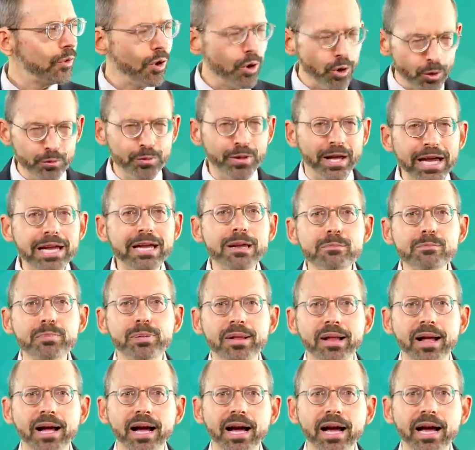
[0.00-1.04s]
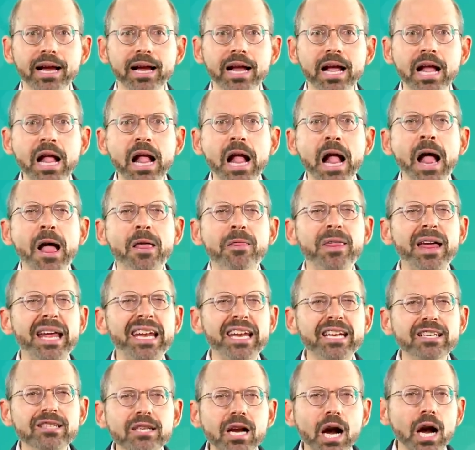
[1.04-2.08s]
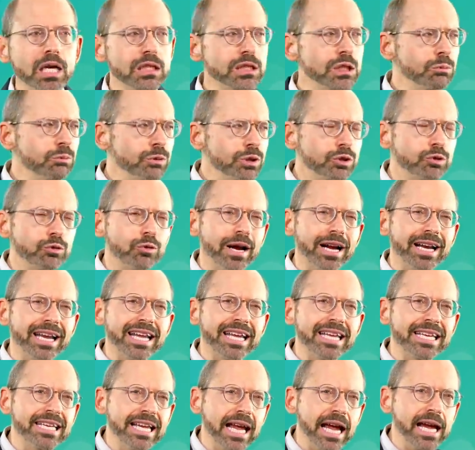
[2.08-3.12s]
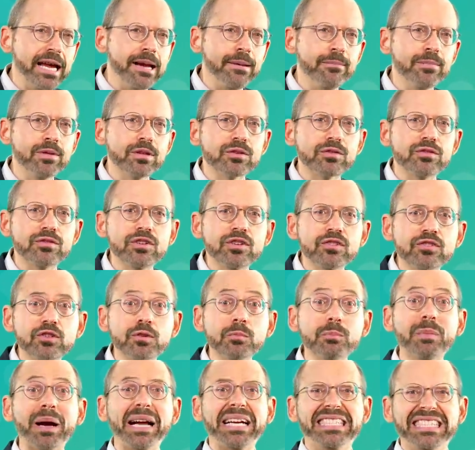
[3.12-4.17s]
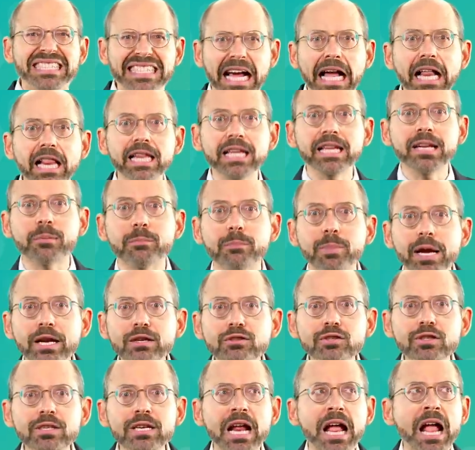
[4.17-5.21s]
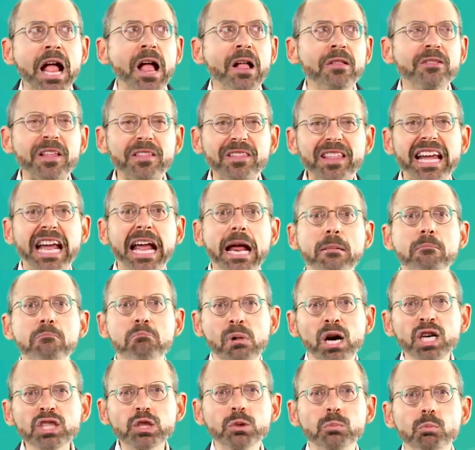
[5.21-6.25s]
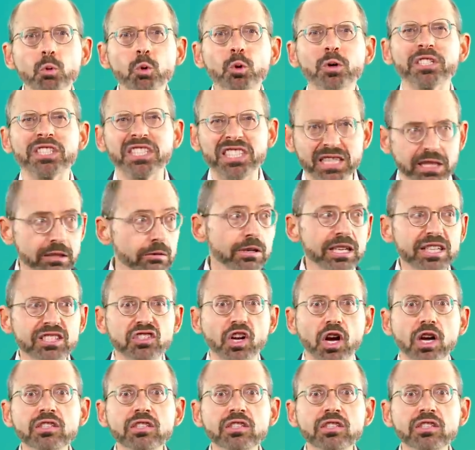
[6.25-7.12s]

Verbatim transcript: are they implying that a doctor would try to game the system by telling a patient that they had much more serious,